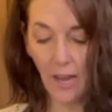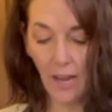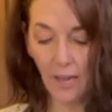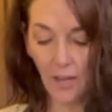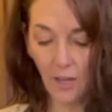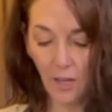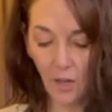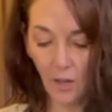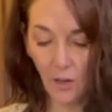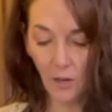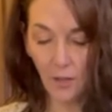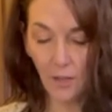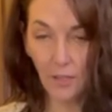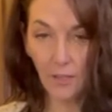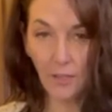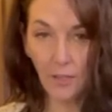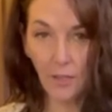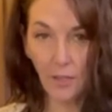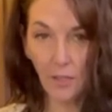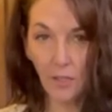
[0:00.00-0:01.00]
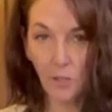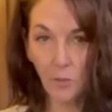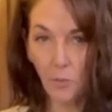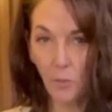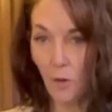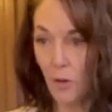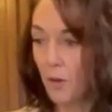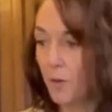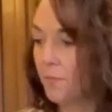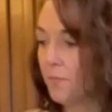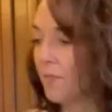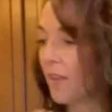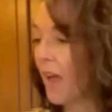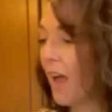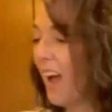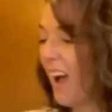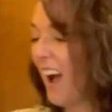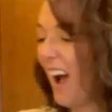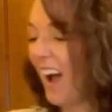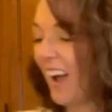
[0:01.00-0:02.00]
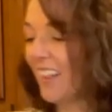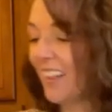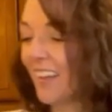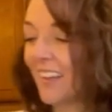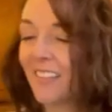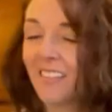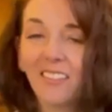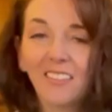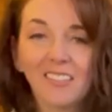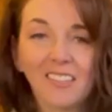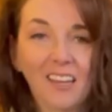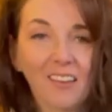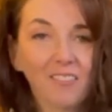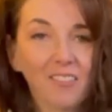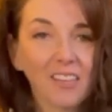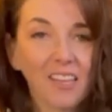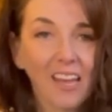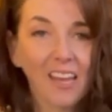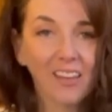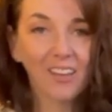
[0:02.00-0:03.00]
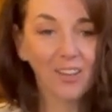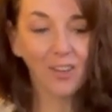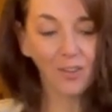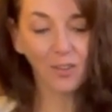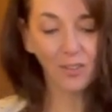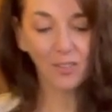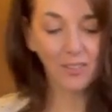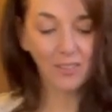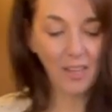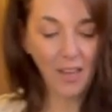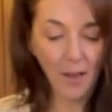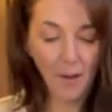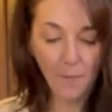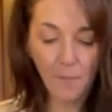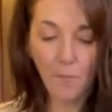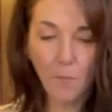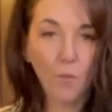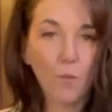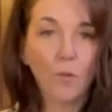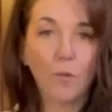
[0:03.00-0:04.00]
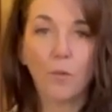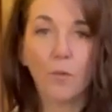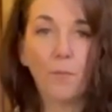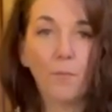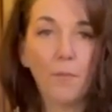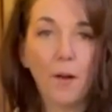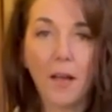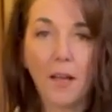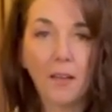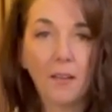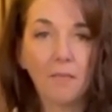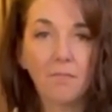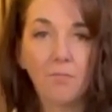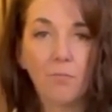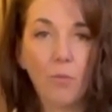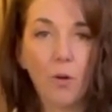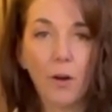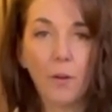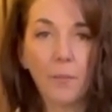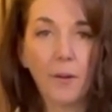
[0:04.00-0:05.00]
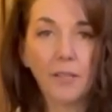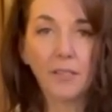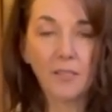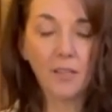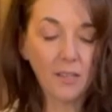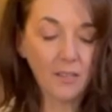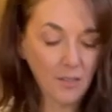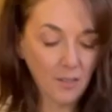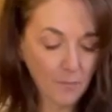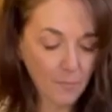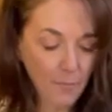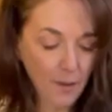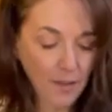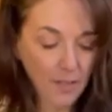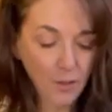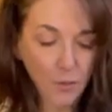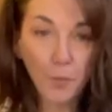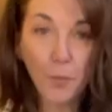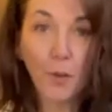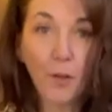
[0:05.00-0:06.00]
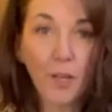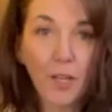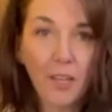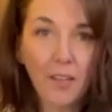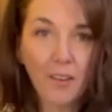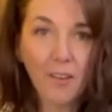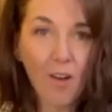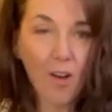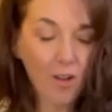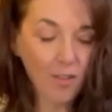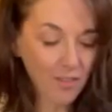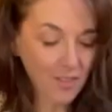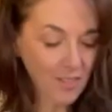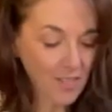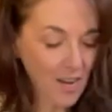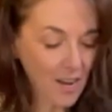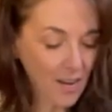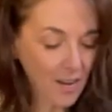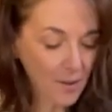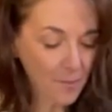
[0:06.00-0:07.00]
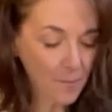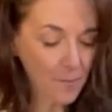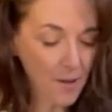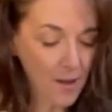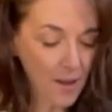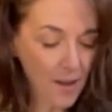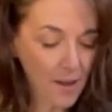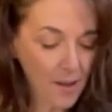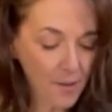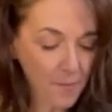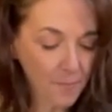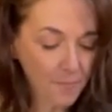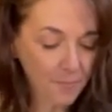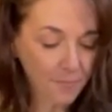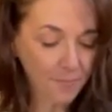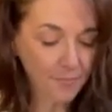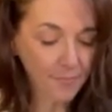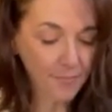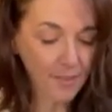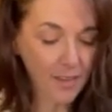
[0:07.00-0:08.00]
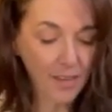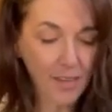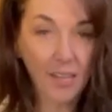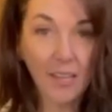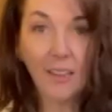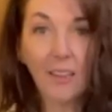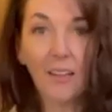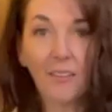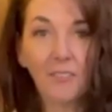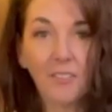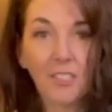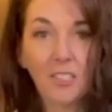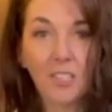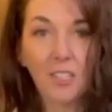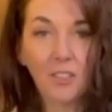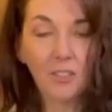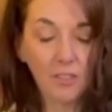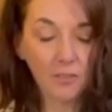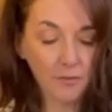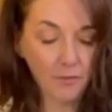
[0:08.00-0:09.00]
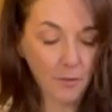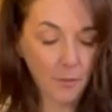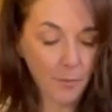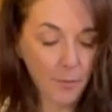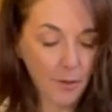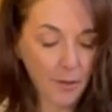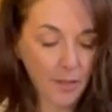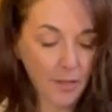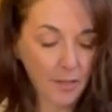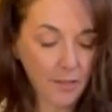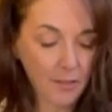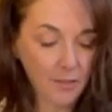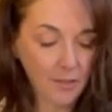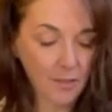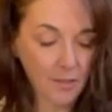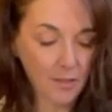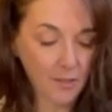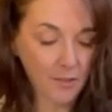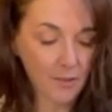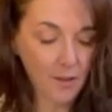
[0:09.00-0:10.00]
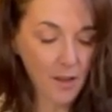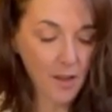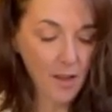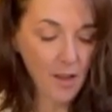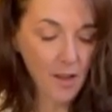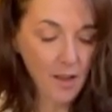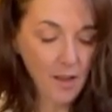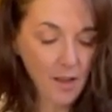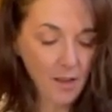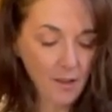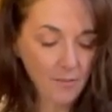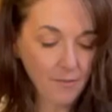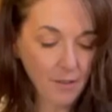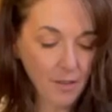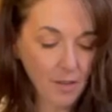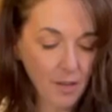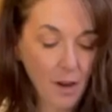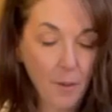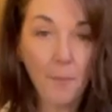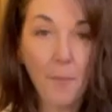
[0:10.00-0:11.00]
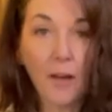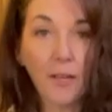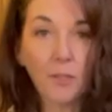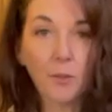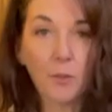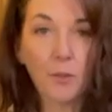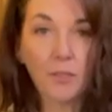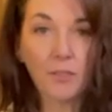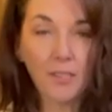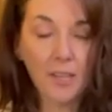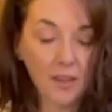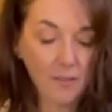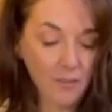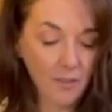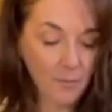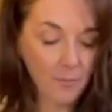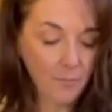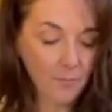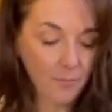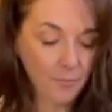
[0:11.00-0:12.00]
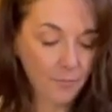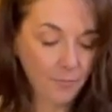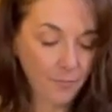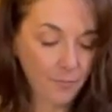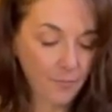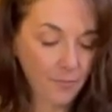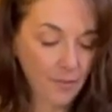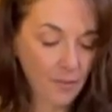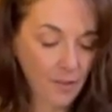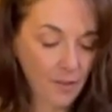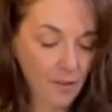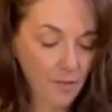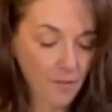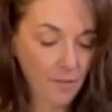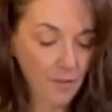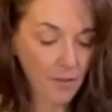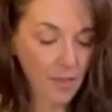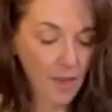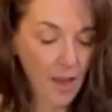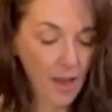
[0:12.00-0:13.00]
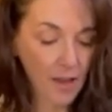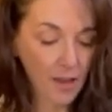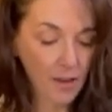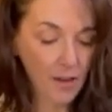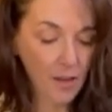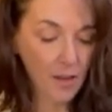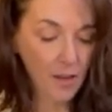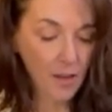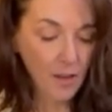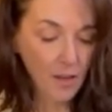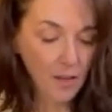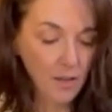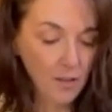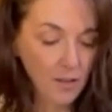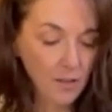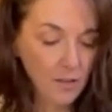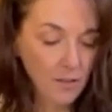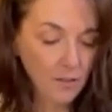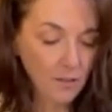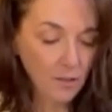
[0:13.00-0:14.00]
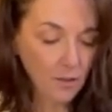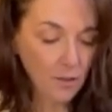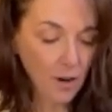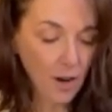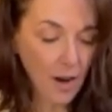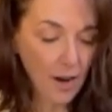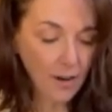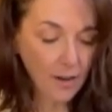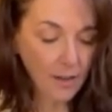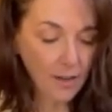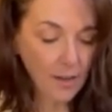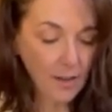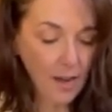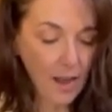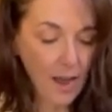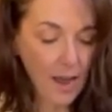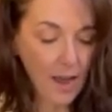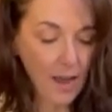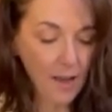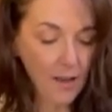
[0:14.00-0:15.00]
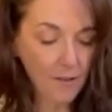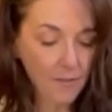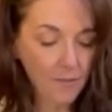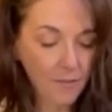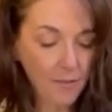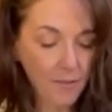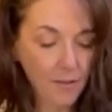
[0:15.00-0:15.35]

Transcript: egg yolk into this bowl. I like to save the egg yolks. Um, my One of my sons makes pudding all the time. Um, and he loves to use them for pudding, so I figured I might as well save them for that. So crack it in half,